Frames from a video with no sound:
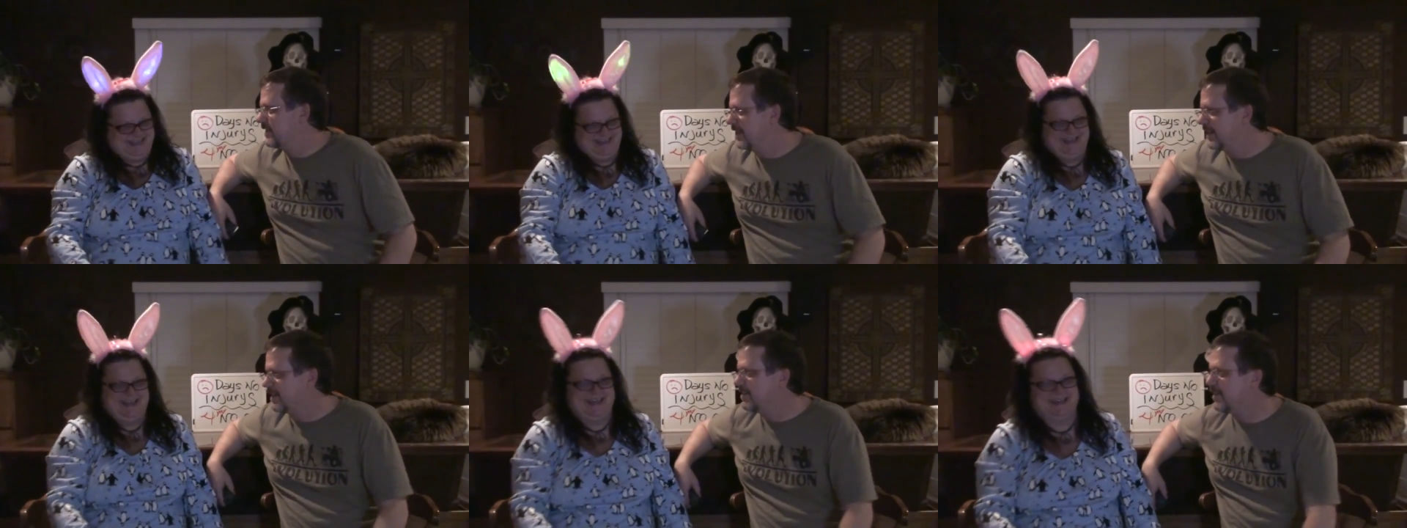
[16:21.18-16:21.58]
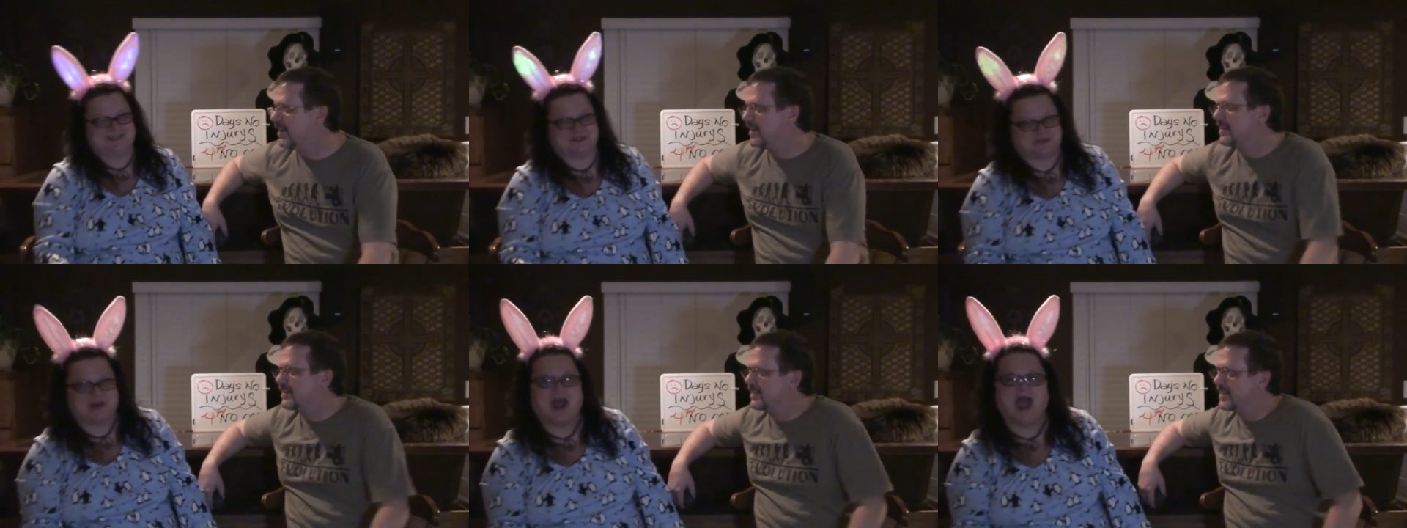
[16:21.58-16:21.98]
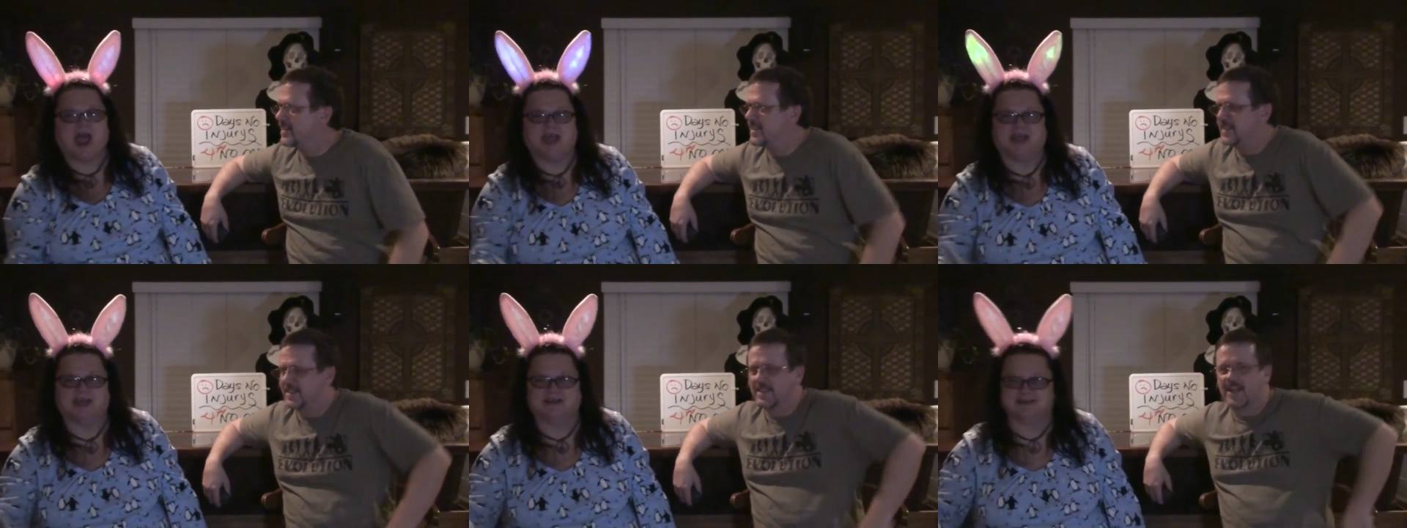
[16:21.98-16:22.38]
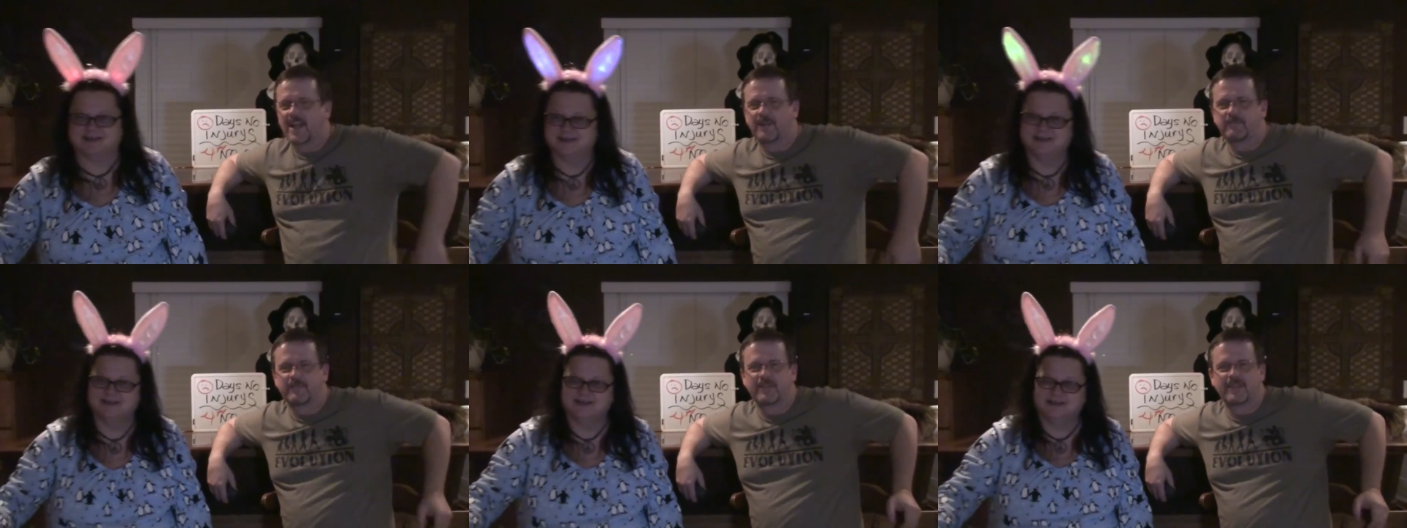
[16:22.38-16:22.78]
Speaker 1: That's right.
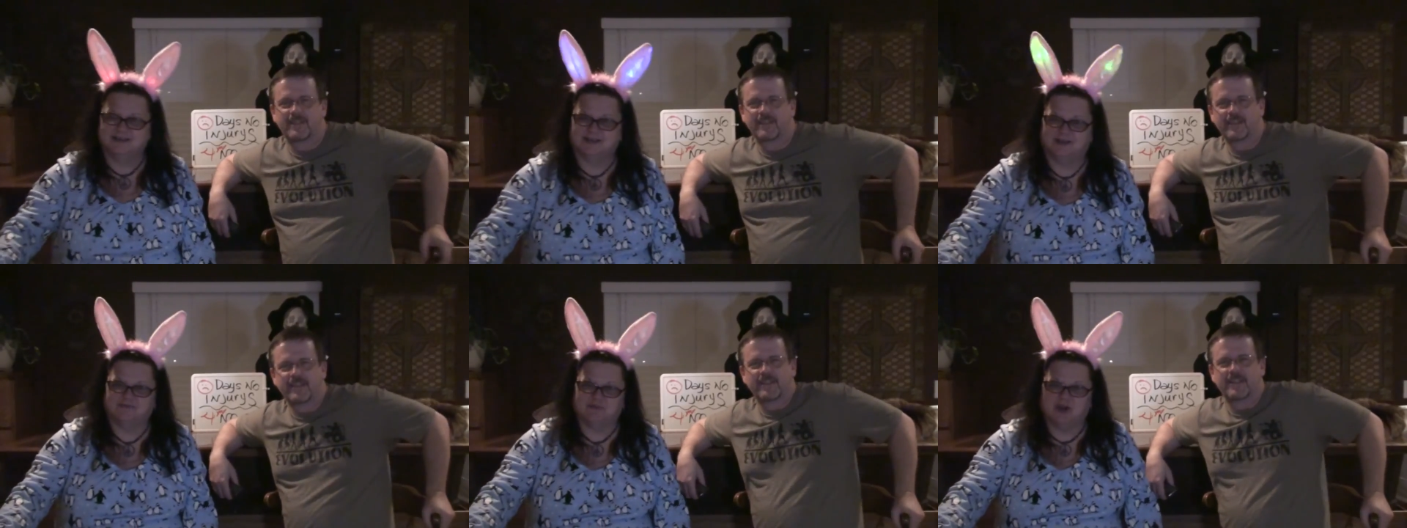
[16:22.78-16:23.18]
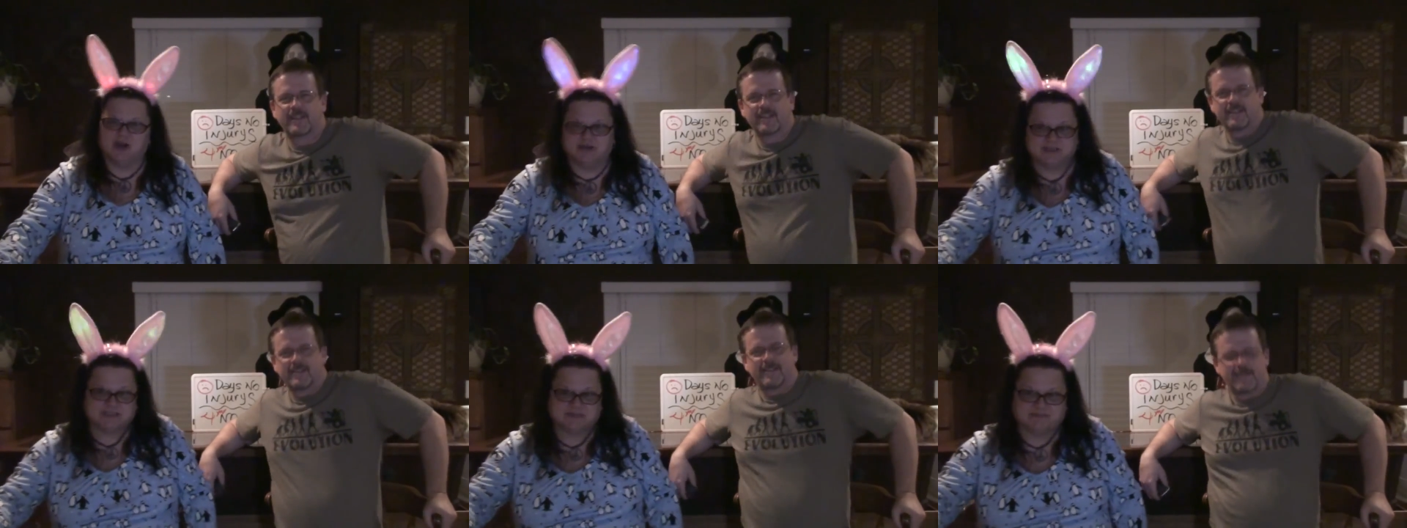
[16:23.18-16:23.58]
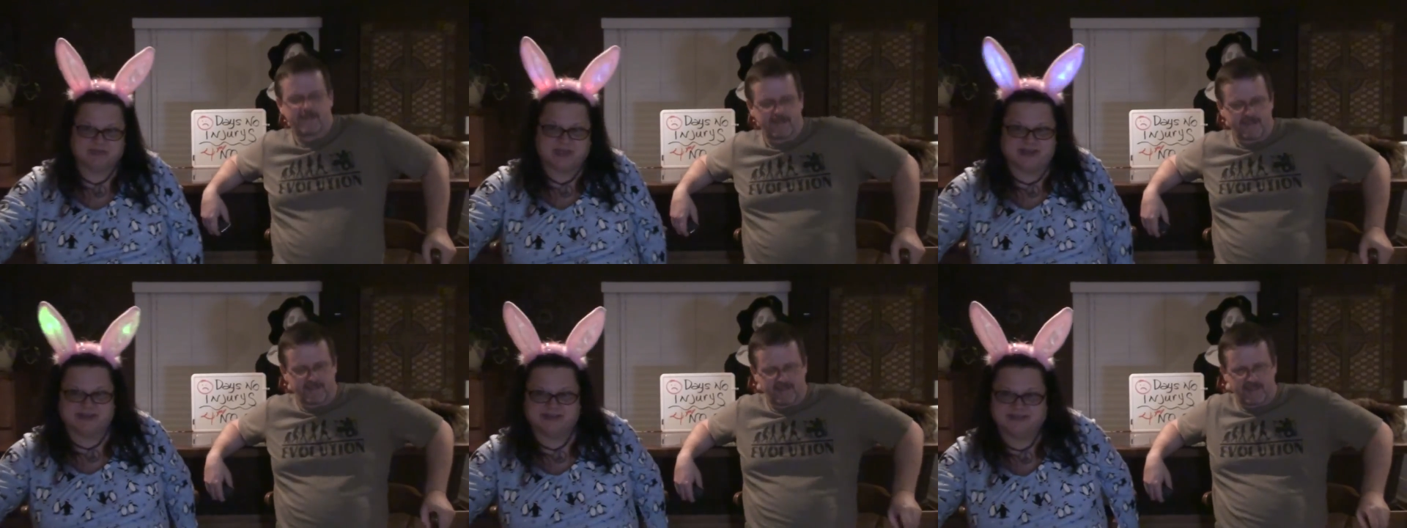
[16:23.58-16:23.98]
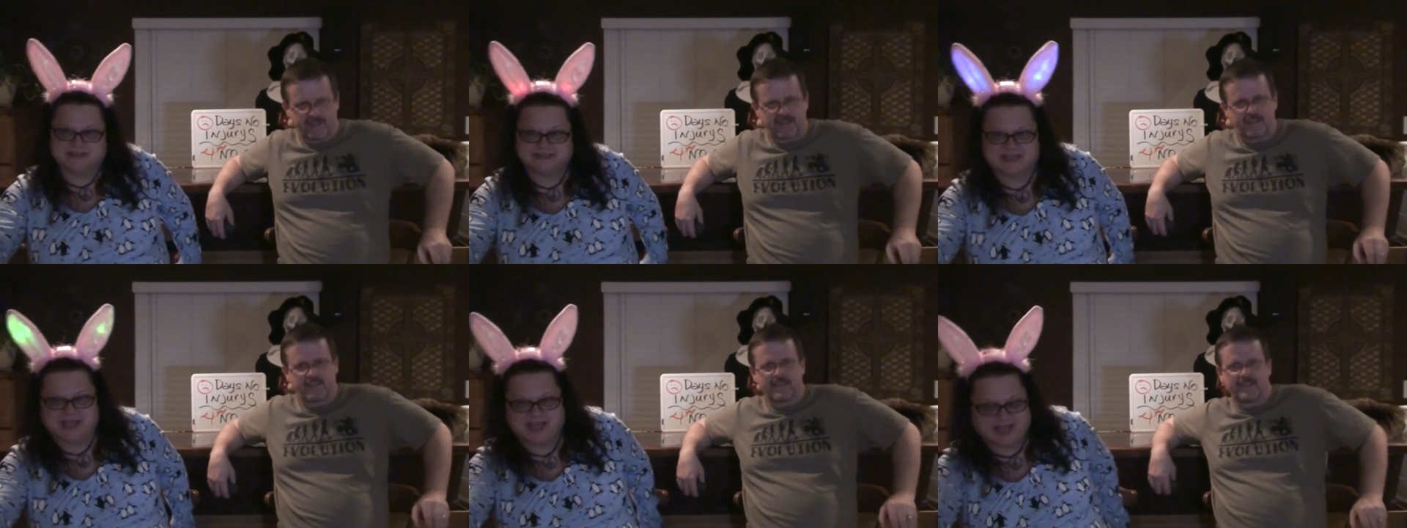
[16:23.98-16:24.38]
I'm always a pain in
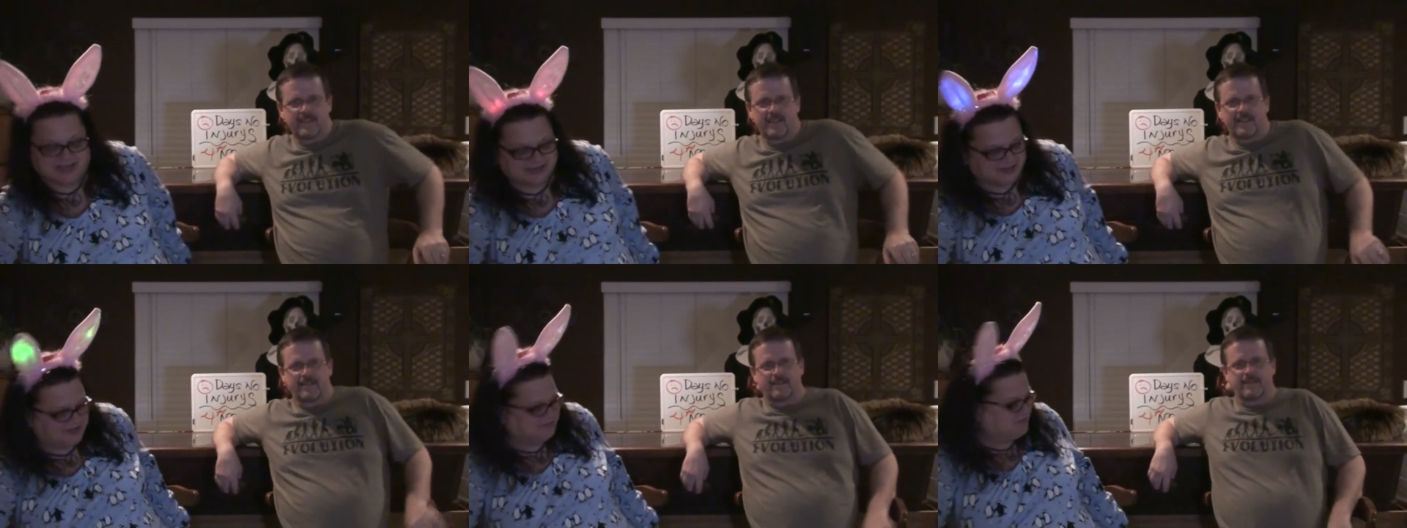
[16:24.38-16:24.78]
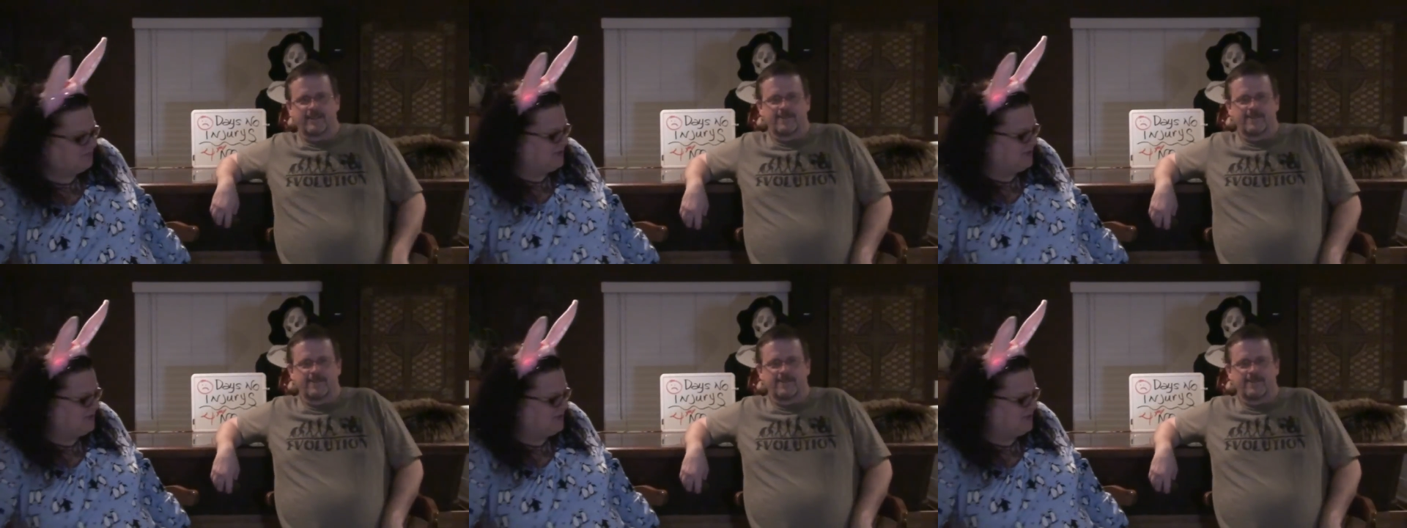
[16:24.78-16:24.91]
his head. I'm a